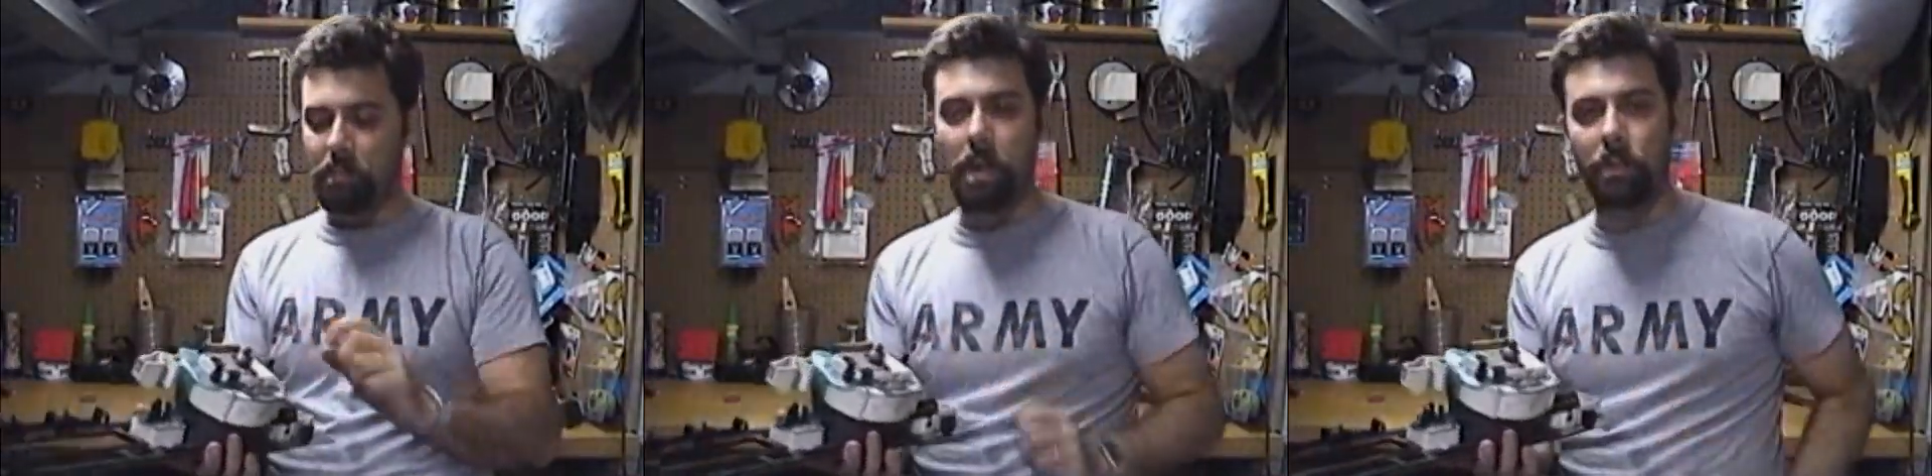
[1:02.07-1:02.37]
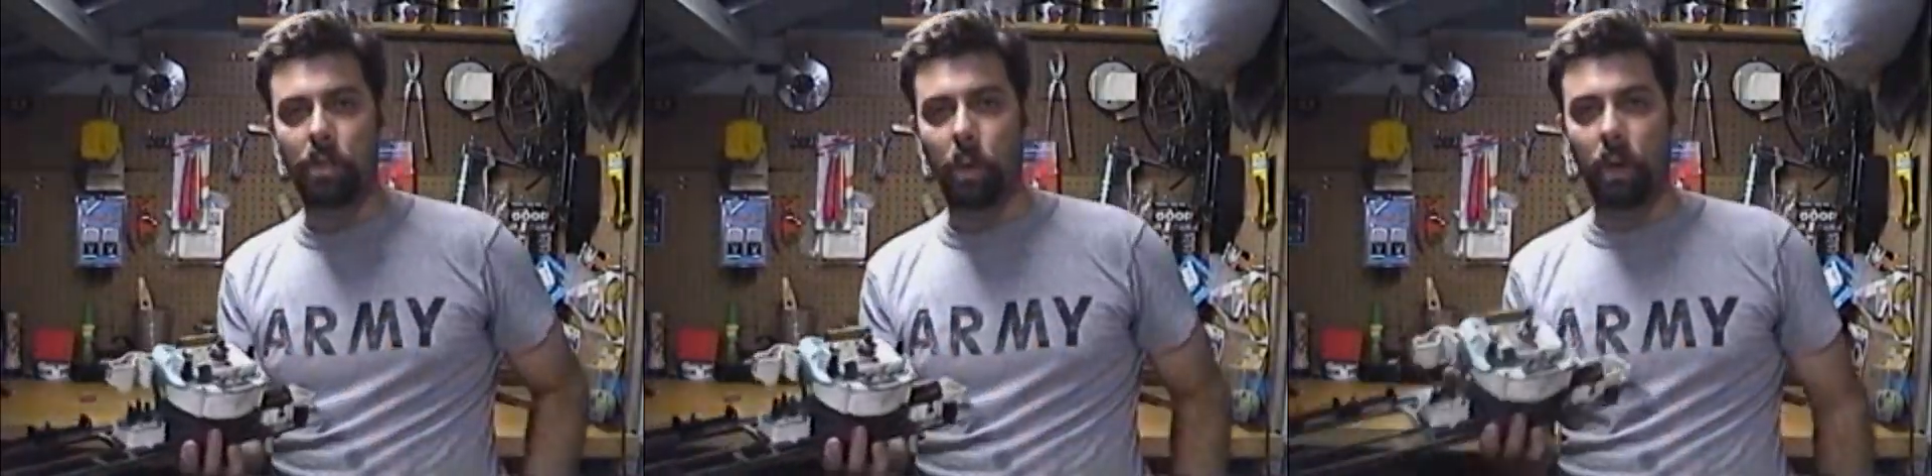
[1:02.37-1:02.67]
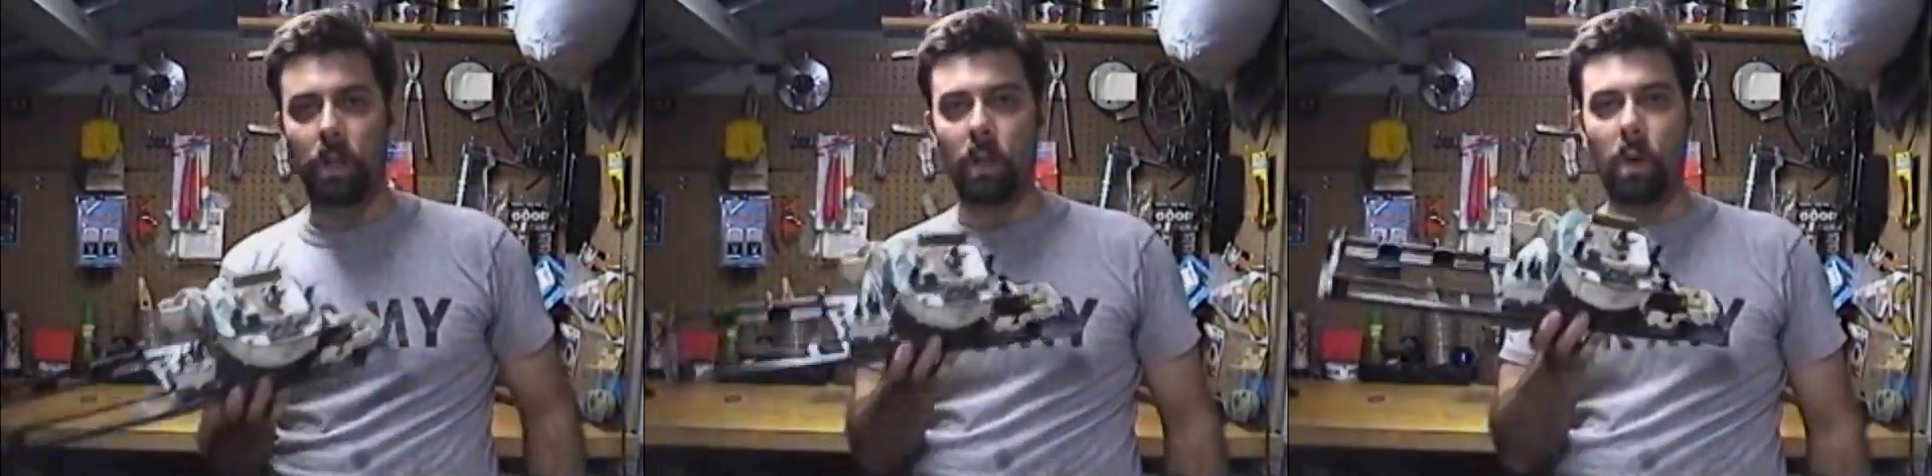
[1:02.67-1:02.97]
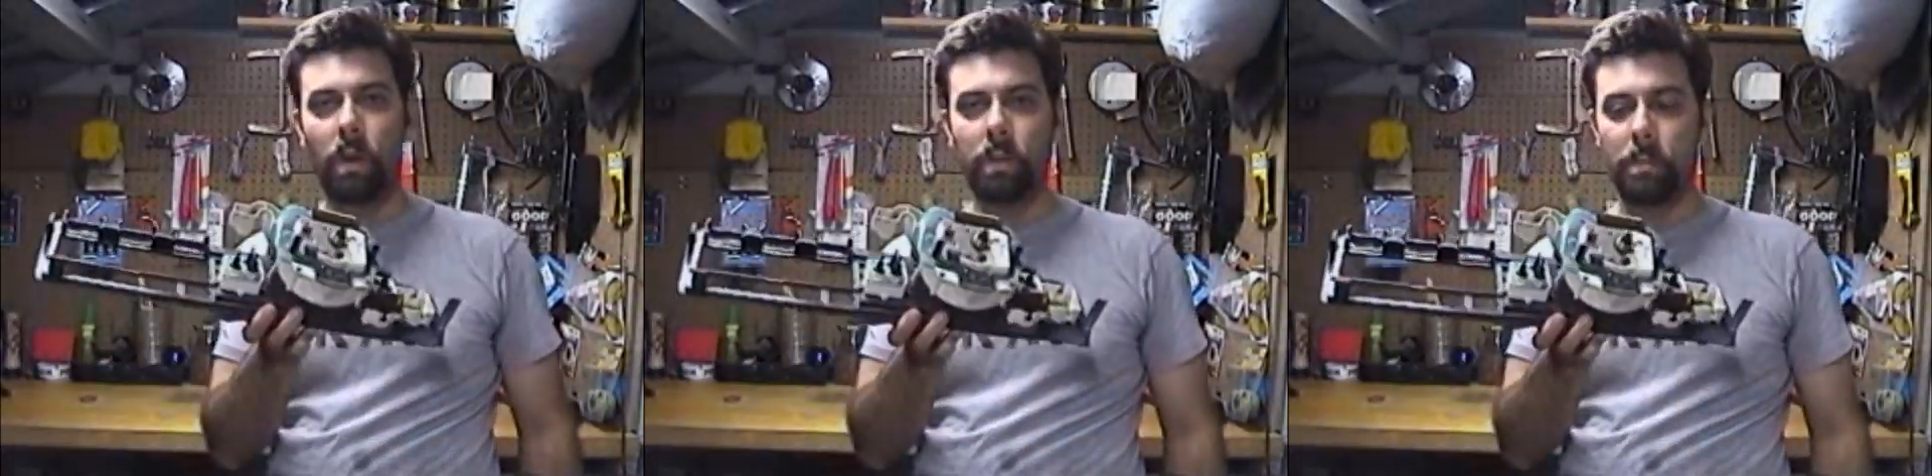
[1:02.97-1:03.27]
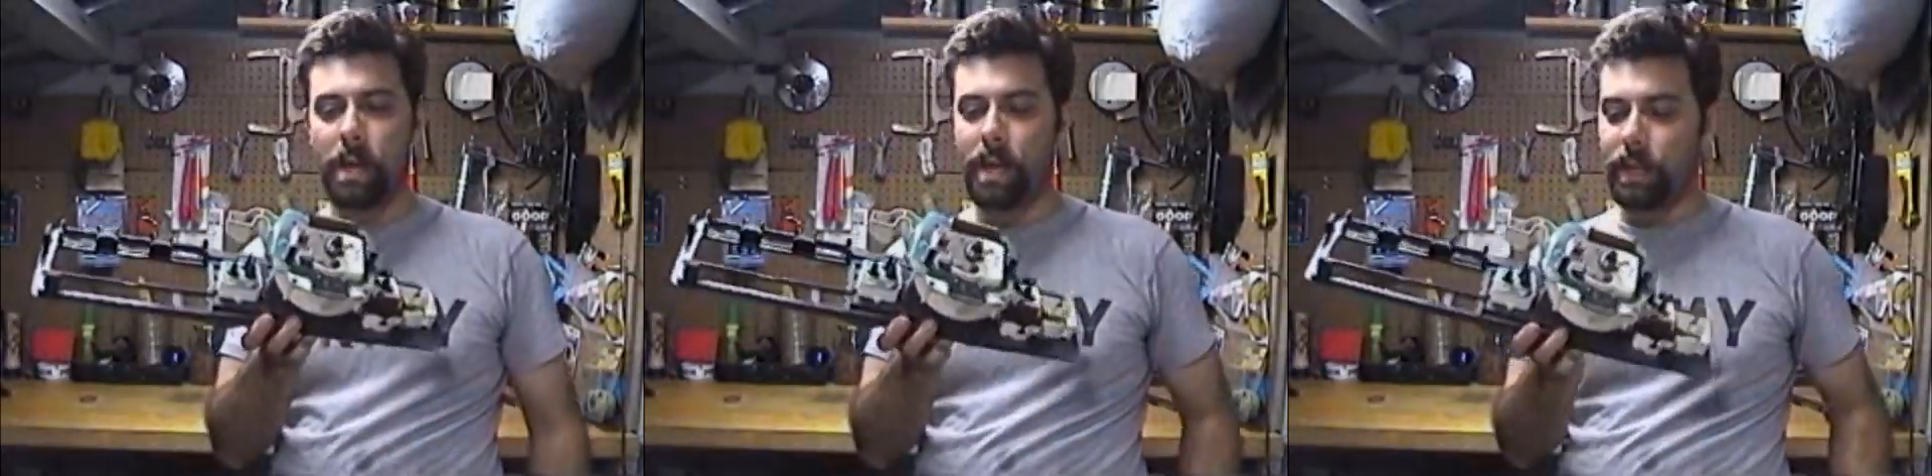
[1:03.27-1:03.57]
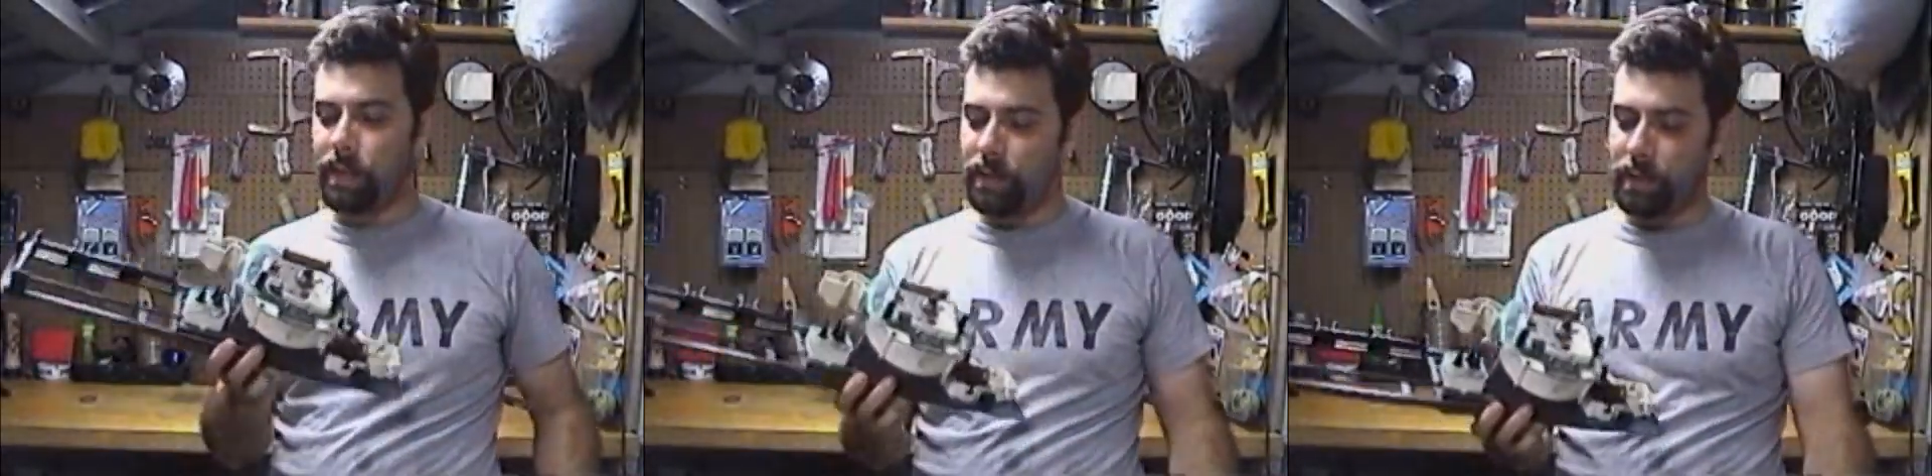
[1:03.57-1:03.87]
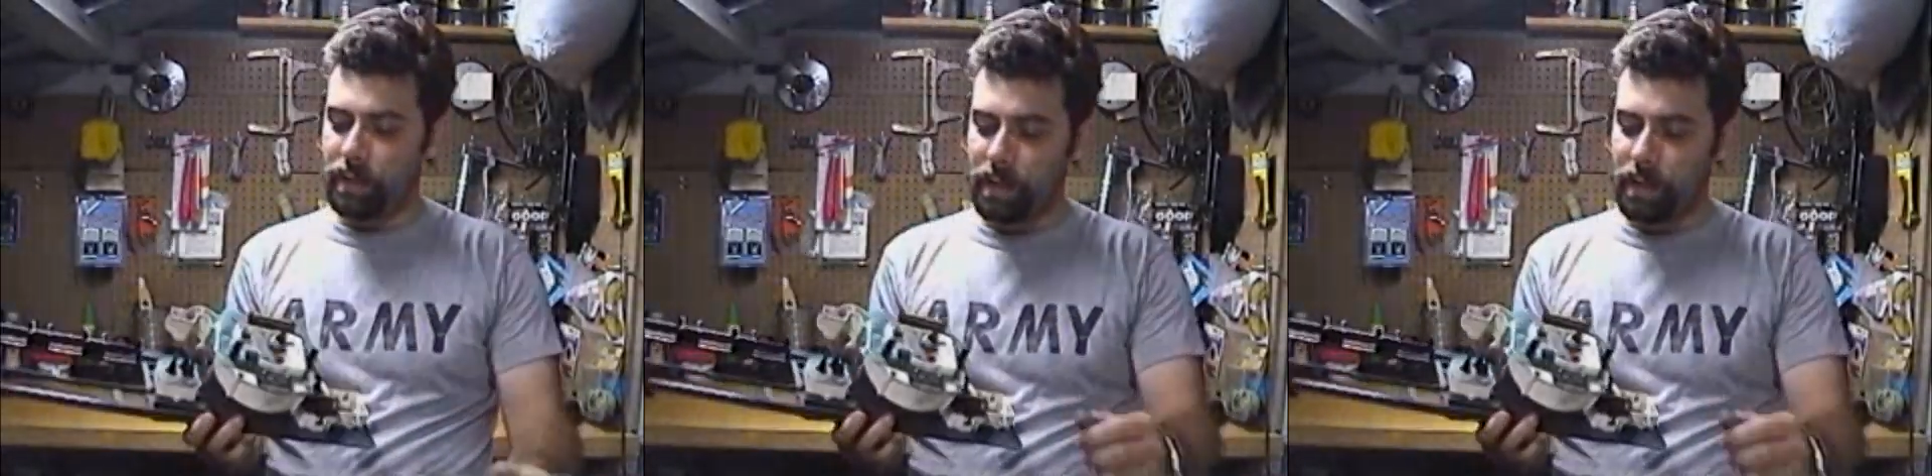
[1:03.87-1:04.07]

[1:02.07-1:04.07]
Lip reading: maybe squirt a little oil in the back here.